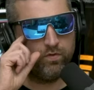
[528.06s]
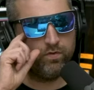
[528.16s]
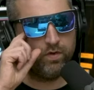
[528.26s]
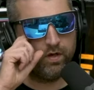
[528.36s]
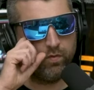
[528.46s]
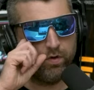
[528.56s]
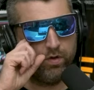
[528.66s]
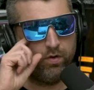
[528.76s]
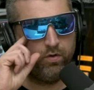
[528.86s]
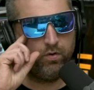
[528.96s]
like, did
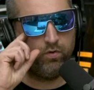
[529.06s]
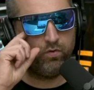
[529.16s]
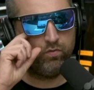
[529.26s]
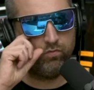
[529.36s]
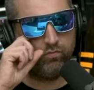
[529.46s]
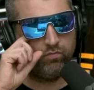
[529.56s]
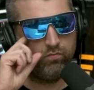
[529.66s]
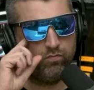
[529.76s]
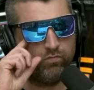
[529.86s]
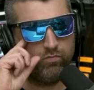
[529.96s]
you
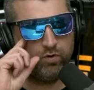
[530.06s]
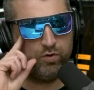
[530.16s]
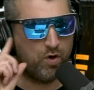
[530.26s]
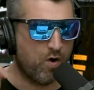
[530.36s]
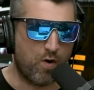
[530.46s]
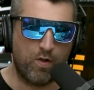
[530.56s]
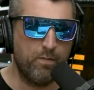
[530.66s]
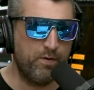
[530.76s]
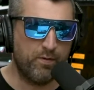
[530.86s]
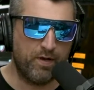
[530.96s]
call him
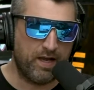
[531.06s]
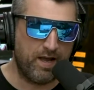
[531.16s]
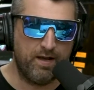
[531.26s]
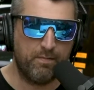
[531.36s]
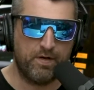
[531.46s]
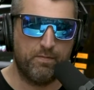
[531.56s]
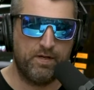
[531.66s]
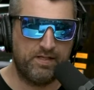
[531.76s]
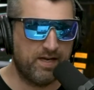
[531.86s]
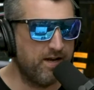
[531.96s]
and you were like, hey, I'm coming to
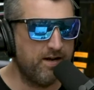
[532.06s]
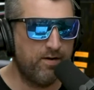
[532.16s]
town?